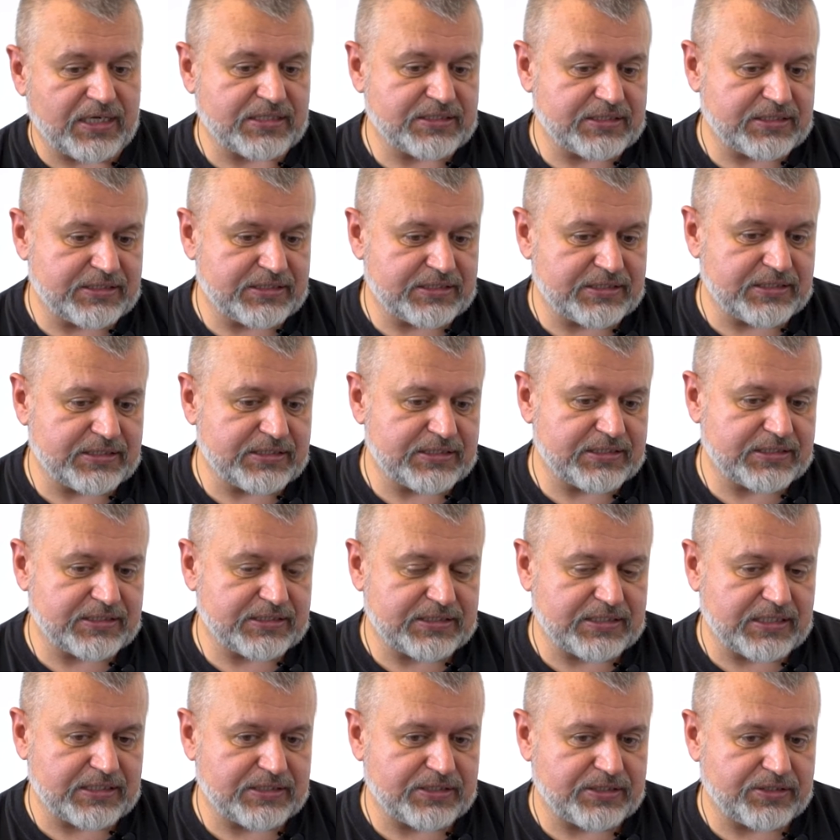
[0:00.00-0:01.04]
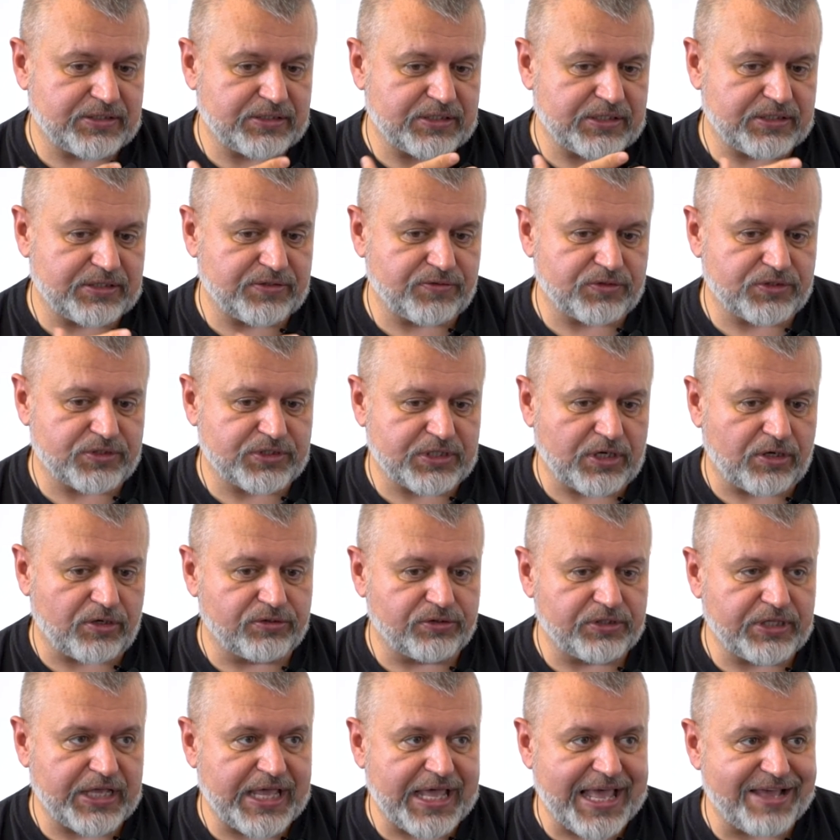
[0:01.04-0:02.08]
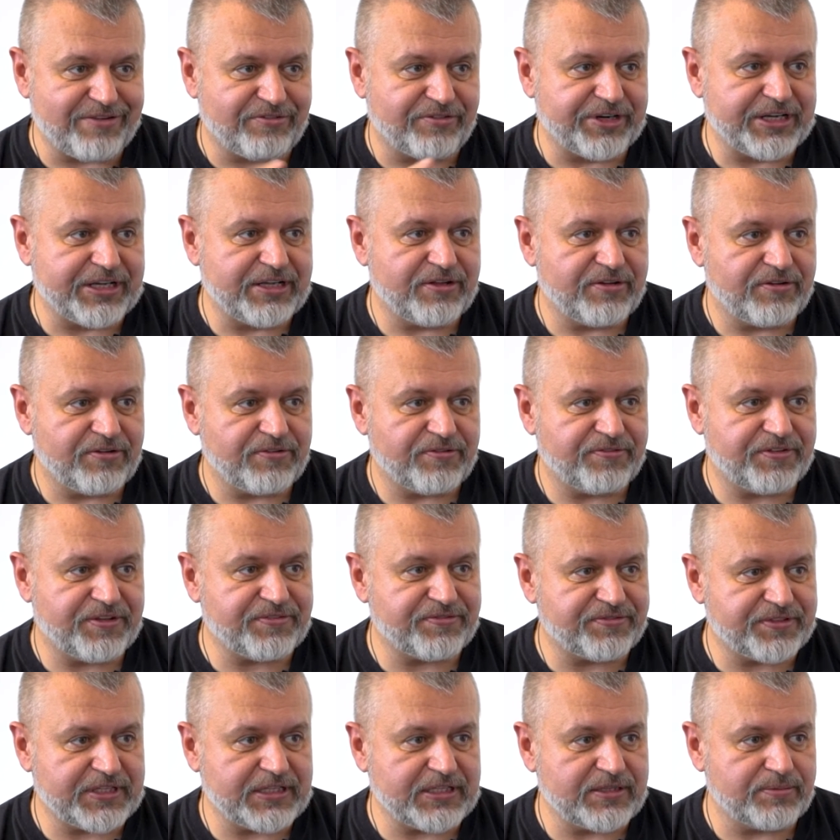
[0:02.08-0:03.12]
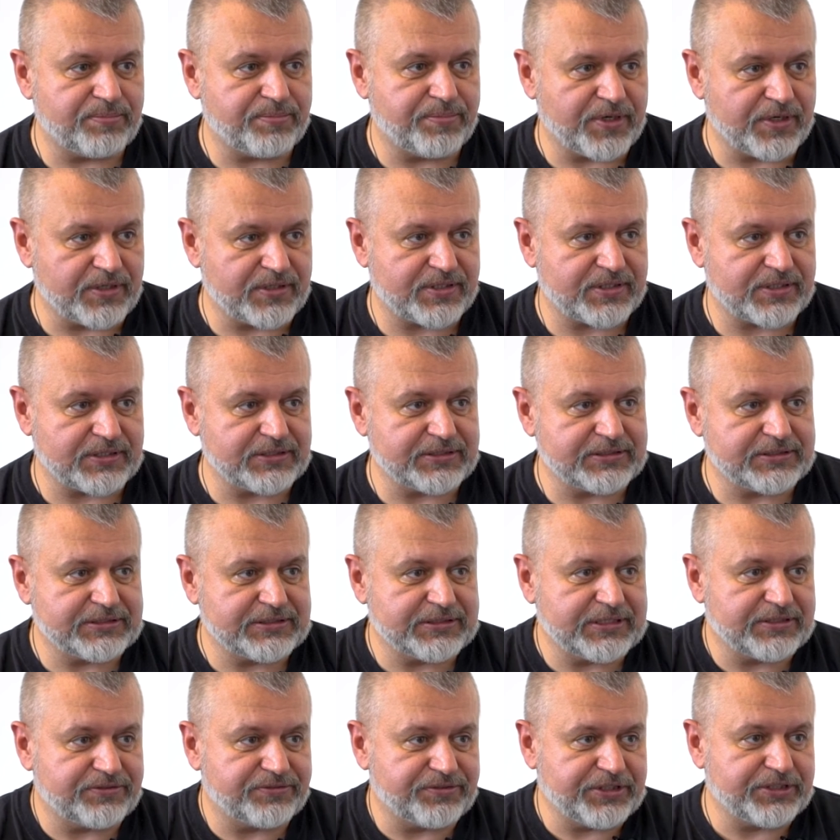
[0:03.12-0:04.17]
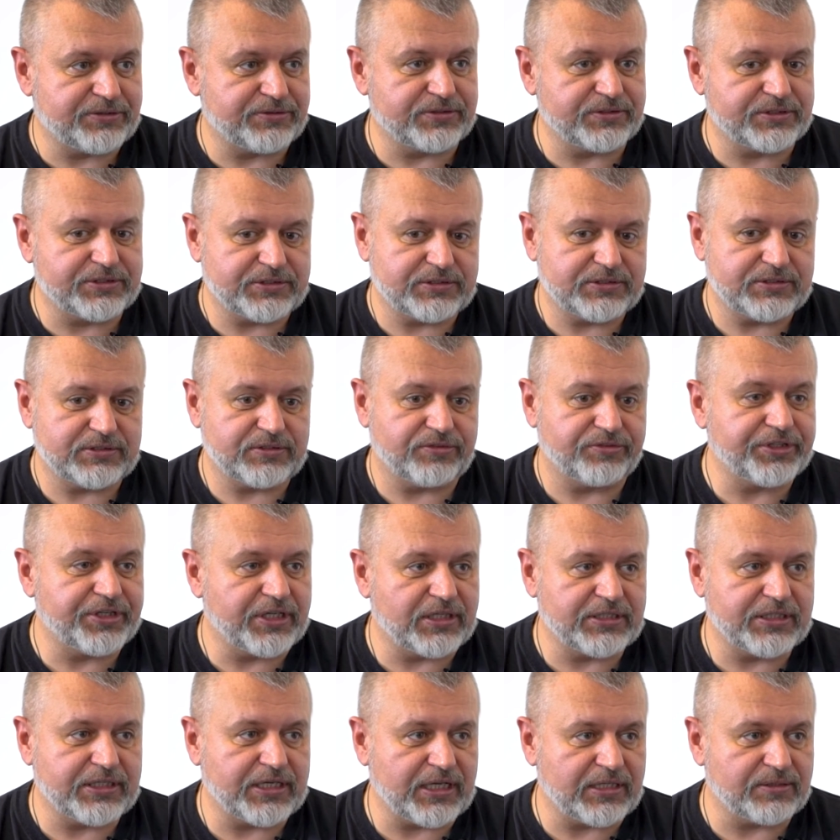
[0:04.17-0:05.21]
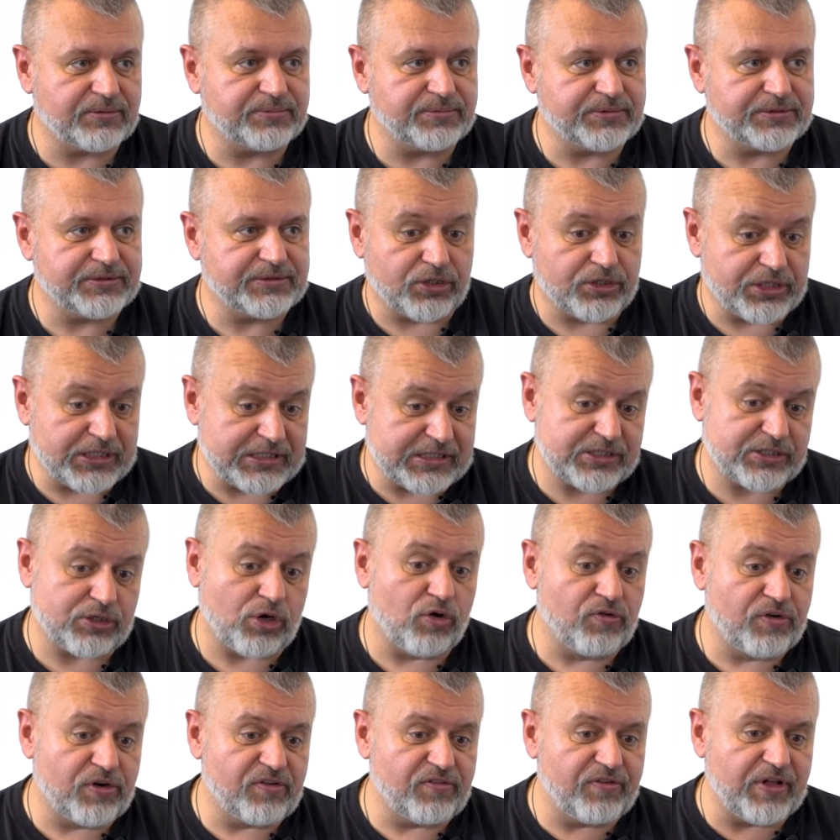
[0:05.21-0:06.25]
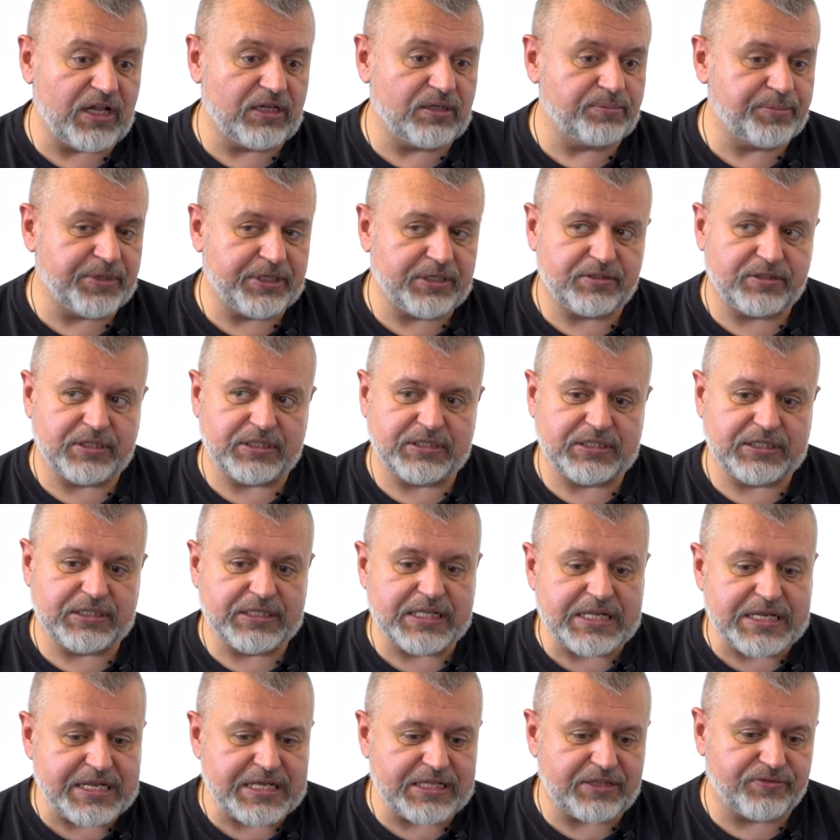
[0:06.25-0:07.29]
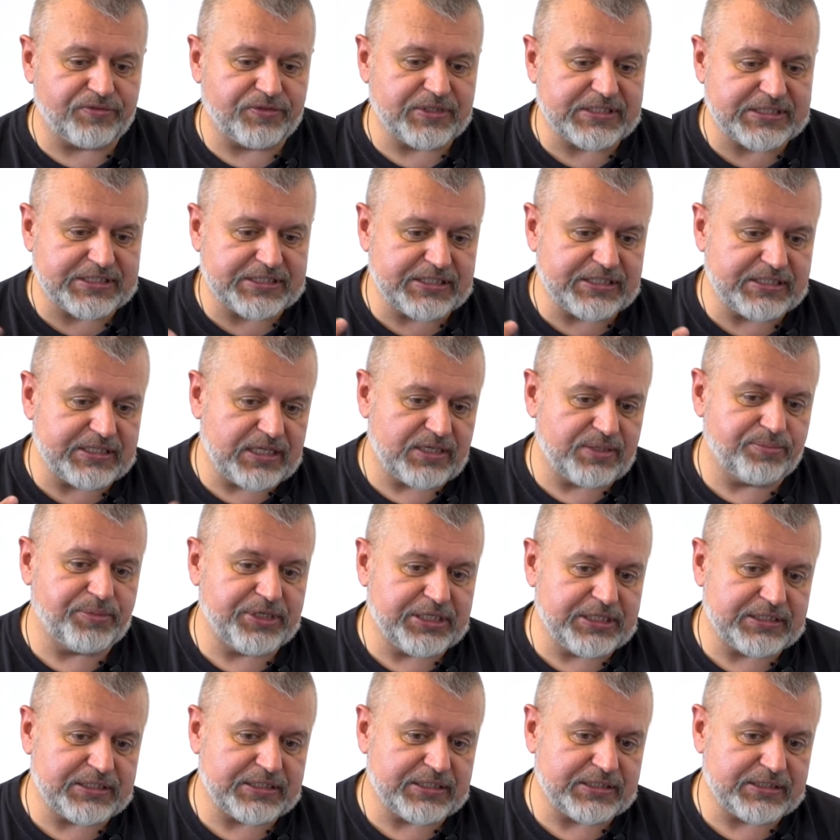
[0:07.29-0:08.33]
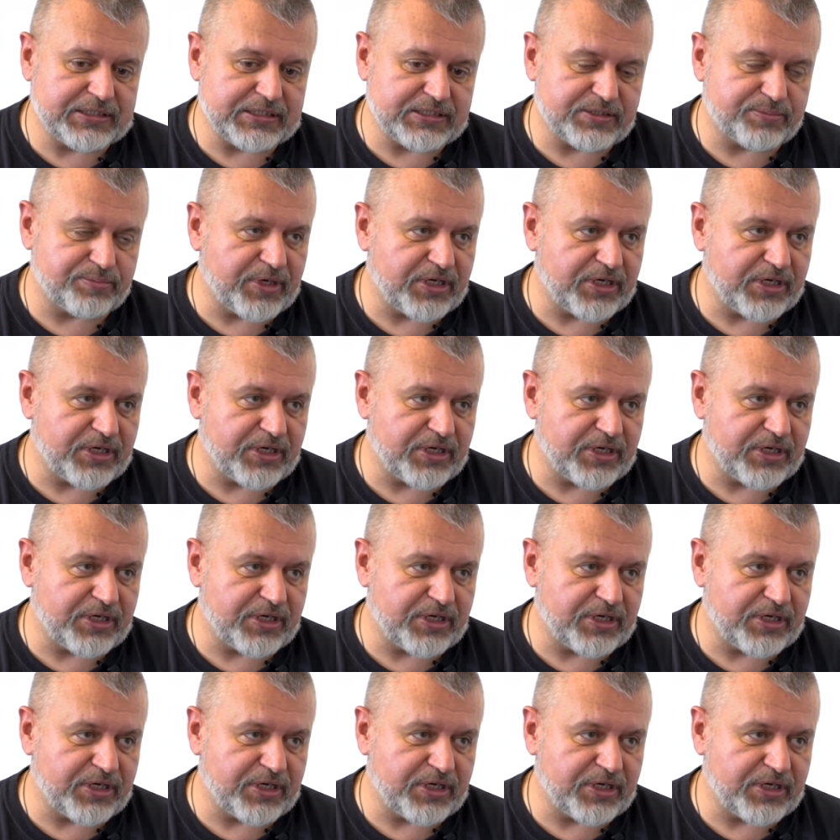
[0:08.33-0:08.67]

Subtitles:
assistance, that it was only every 15% that we could really help. So this overwhelming, the need we see and meet, it is